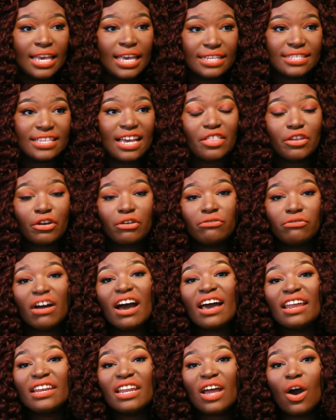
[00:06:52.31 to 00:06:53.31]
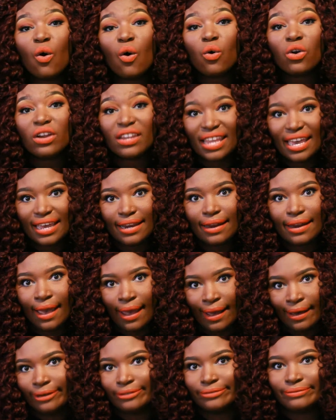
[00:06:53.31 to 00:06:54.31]
It's either run or lay
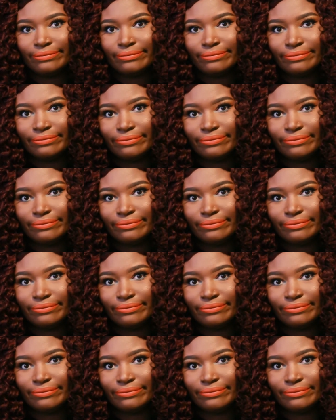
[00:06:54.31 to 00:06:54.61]
down.